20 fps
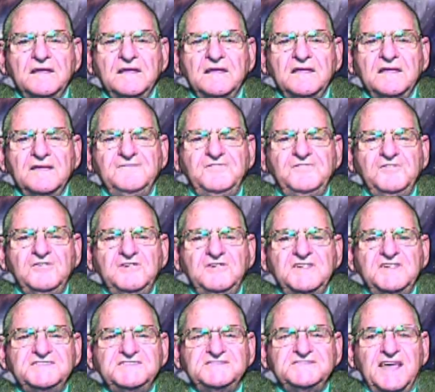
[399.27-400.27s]
if you
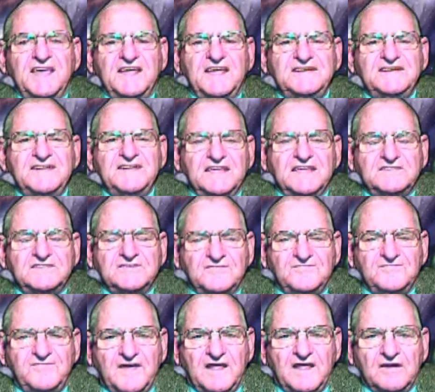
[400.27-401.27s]
decide not to
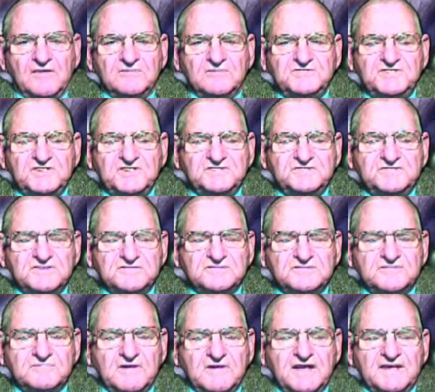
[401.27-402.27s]
follow Jesus
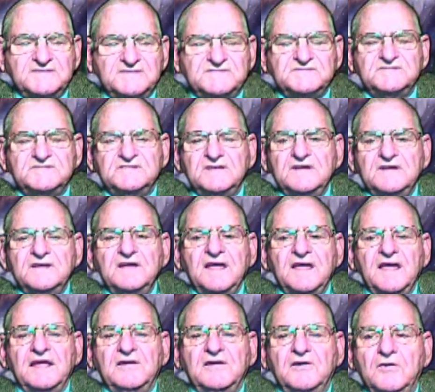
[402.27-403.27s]
Christ
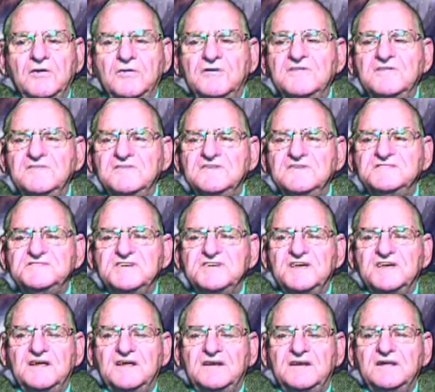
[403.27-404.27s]
and go to the
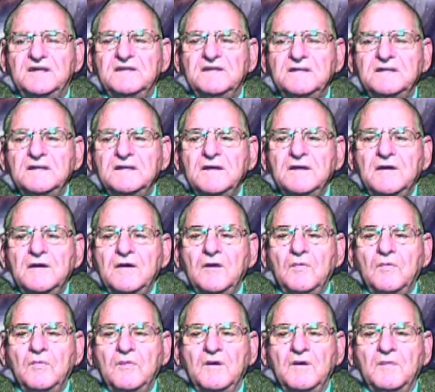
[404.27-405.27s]
Son,
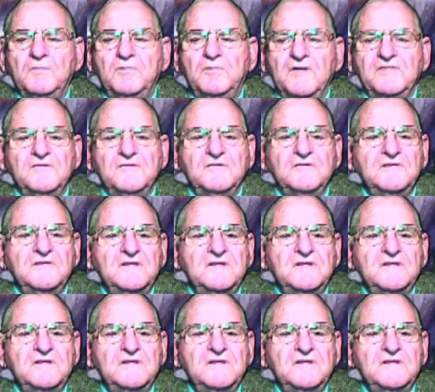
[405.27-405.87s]
well brethren,